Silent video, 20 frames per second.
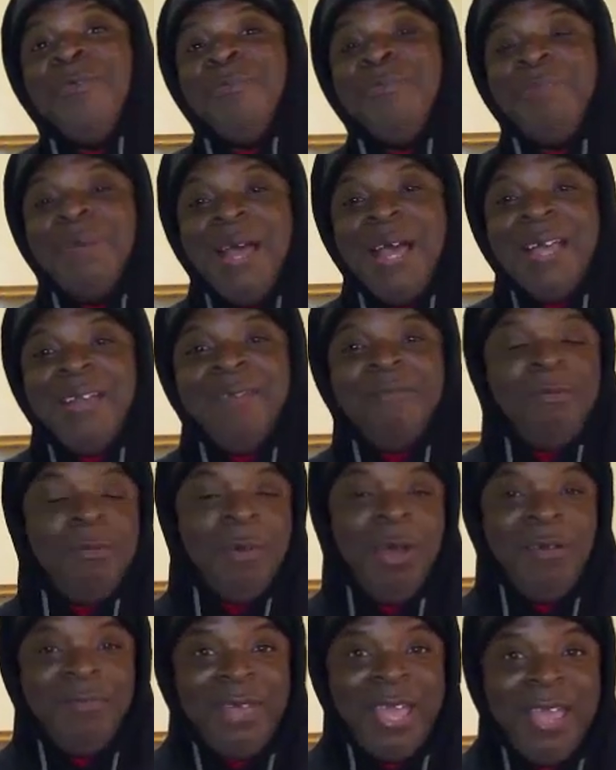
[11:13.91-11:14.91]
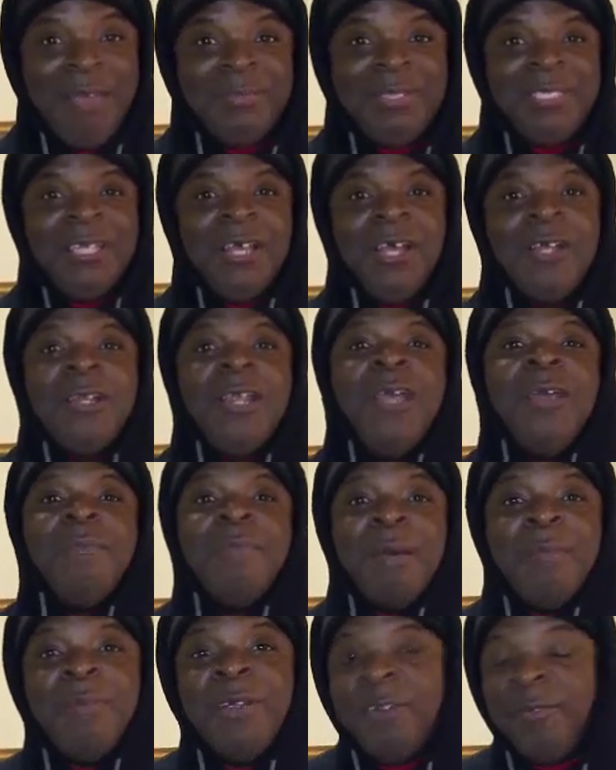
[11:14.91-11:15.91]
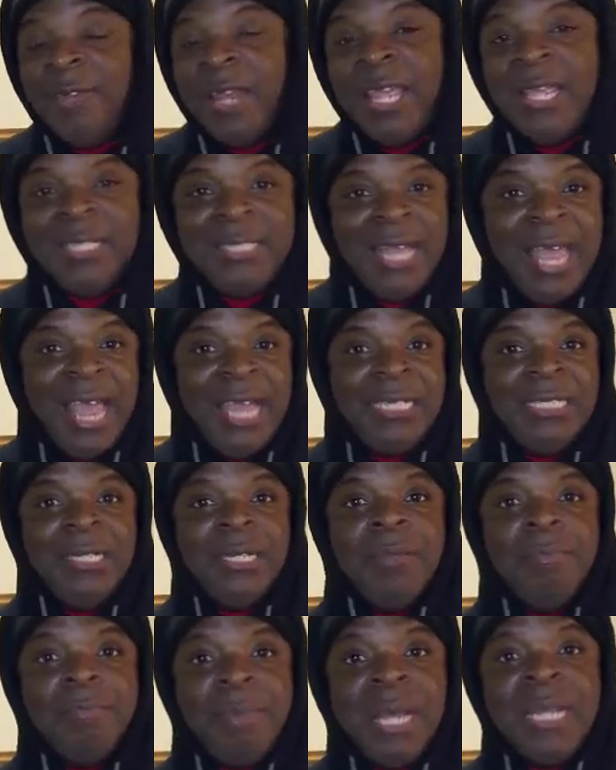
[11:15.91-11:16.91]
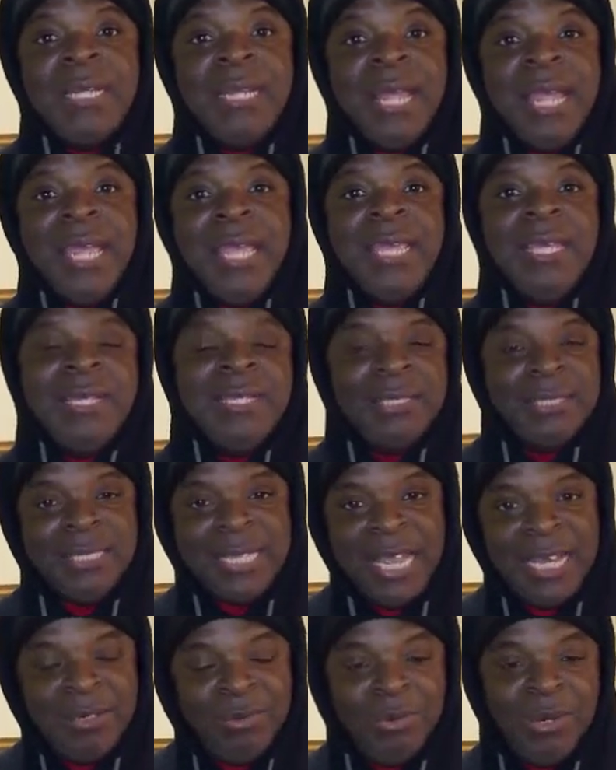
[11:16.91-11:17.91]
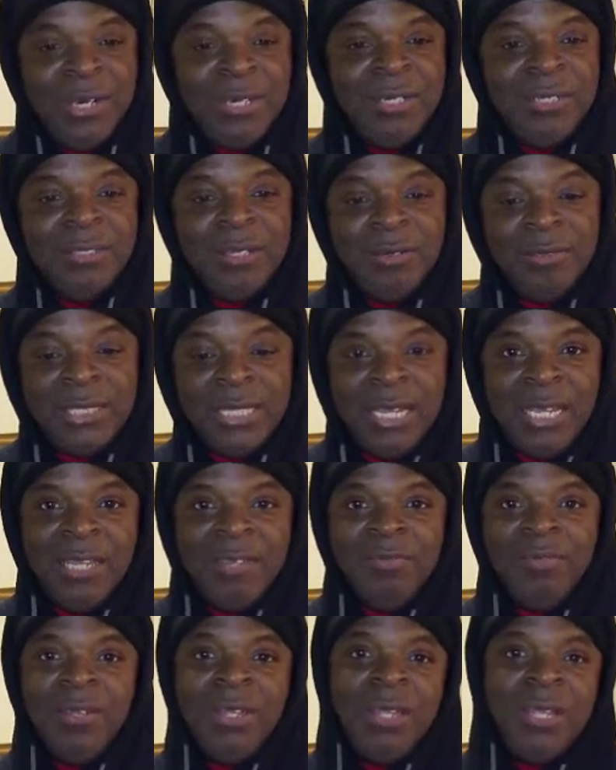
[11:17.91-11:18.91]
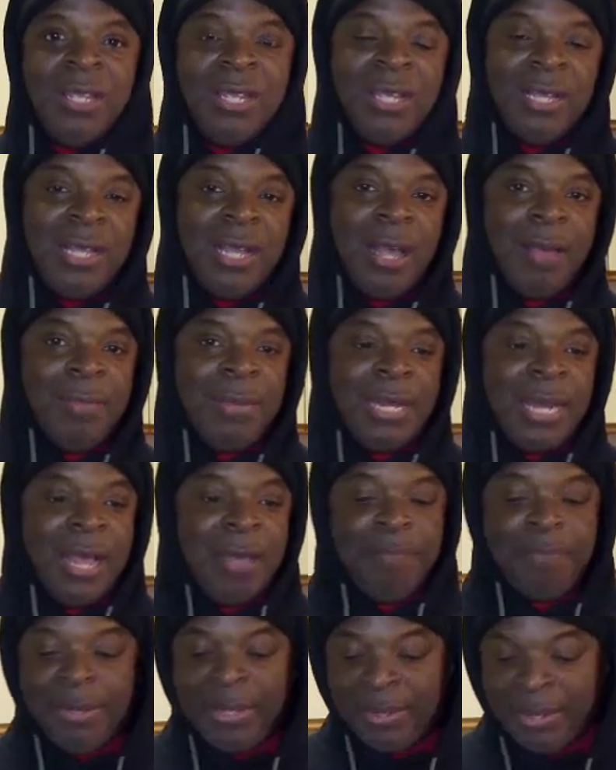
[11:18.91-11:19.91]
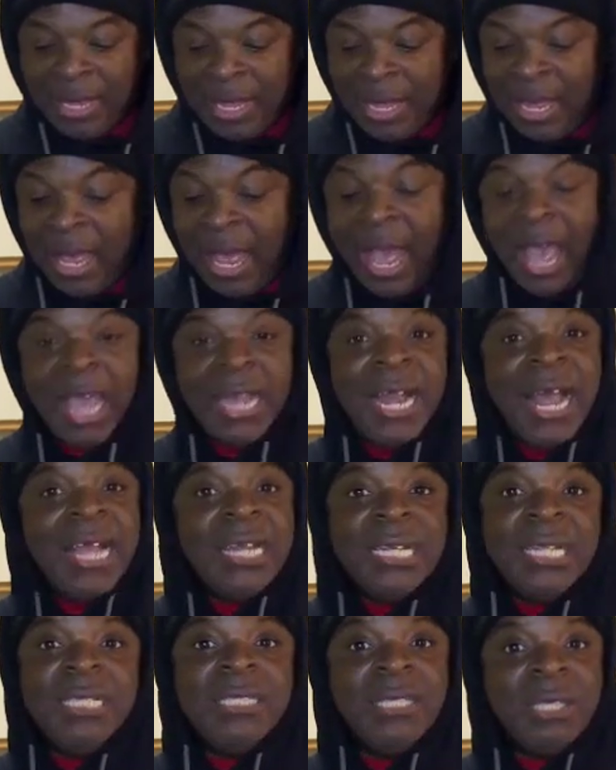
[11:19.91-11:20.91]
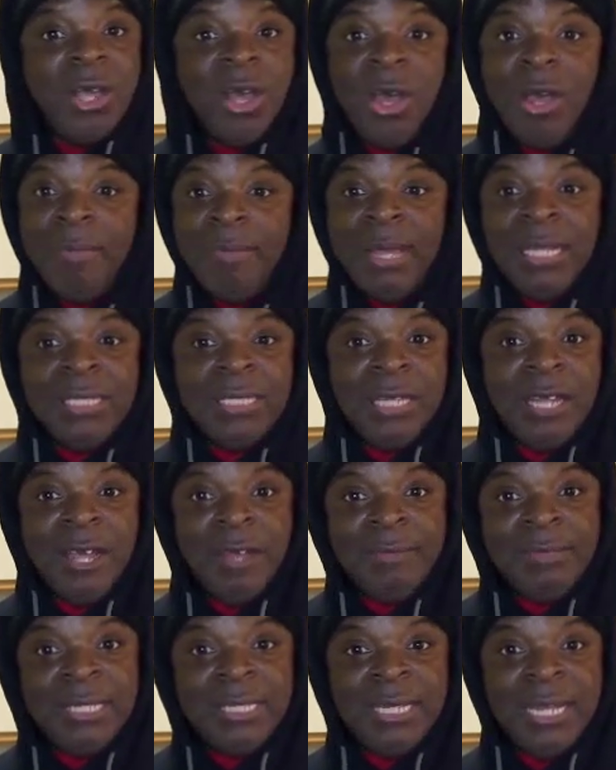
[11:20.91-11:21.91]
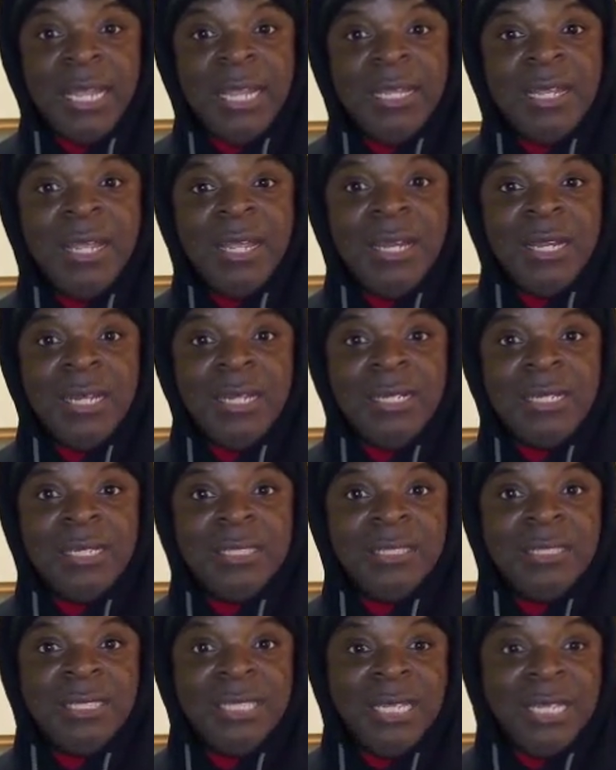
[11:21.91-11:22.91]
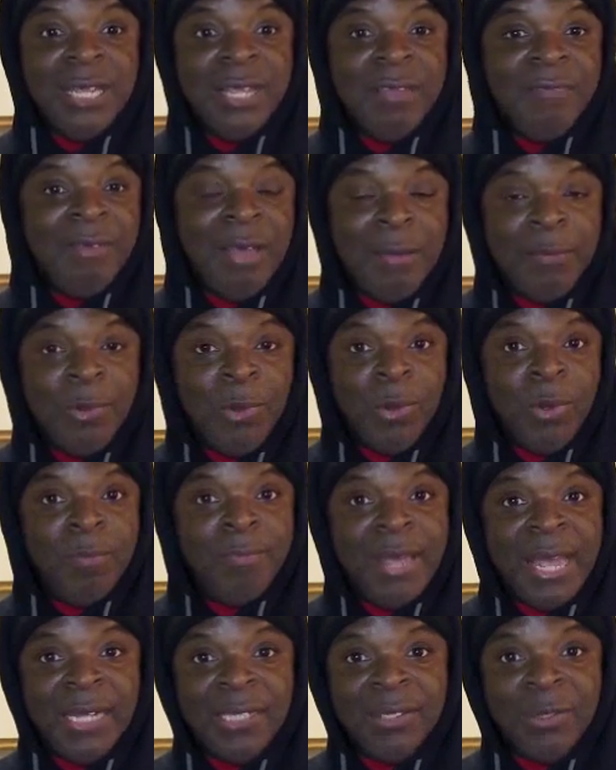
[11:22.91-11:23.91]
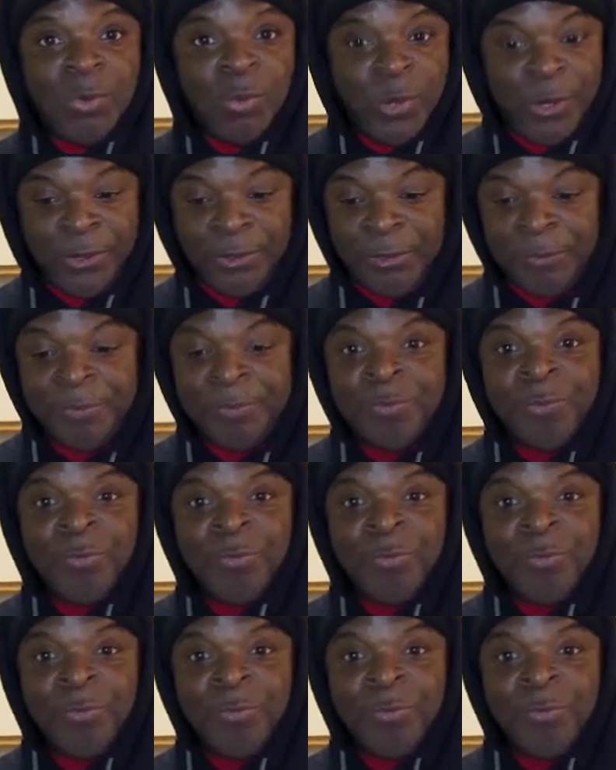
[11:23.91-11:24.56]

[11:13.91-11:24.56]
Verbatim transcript: but from off of Amazon. My birthday is actually Monday, January the thirteenth, coming up. And I need to call my job today and see if I'm going back to work